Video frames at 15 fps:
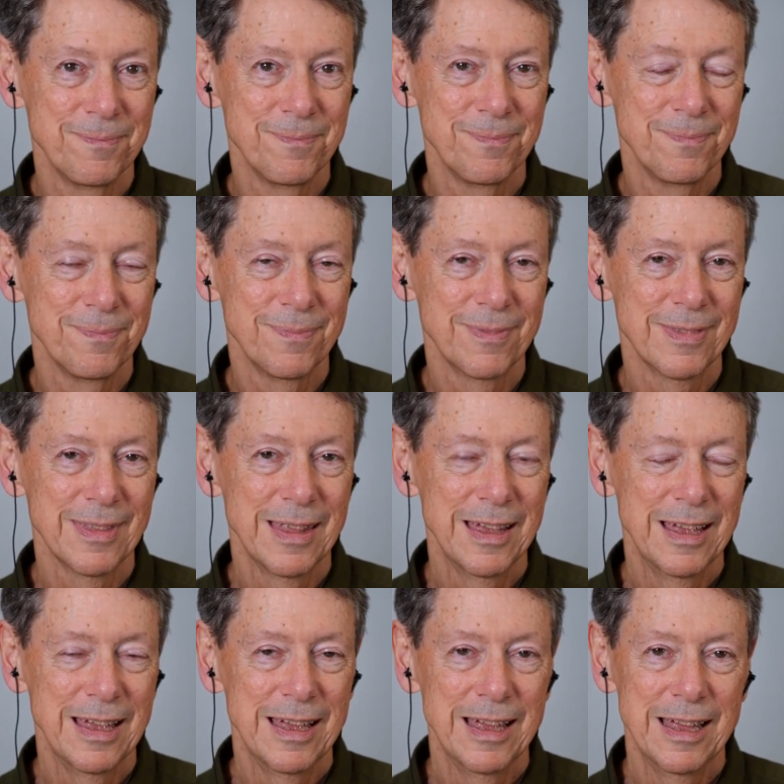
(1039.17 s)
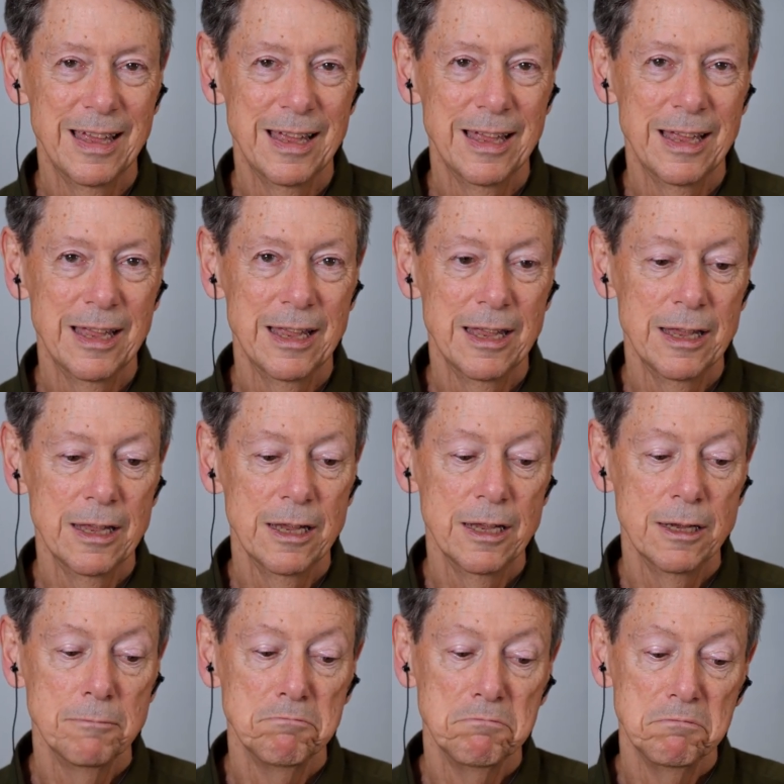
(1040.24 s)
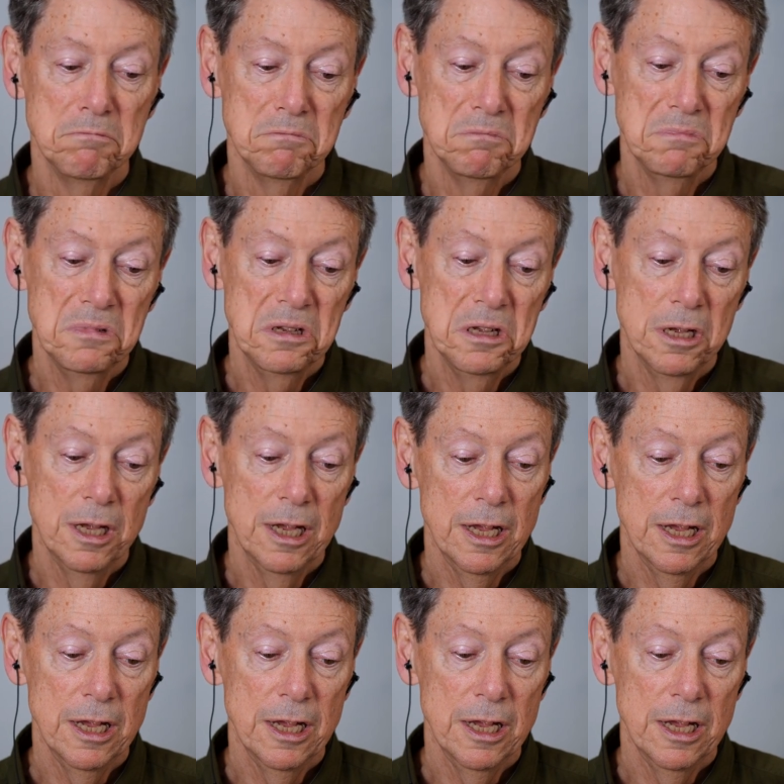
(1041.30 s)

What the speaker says: Nothing is said.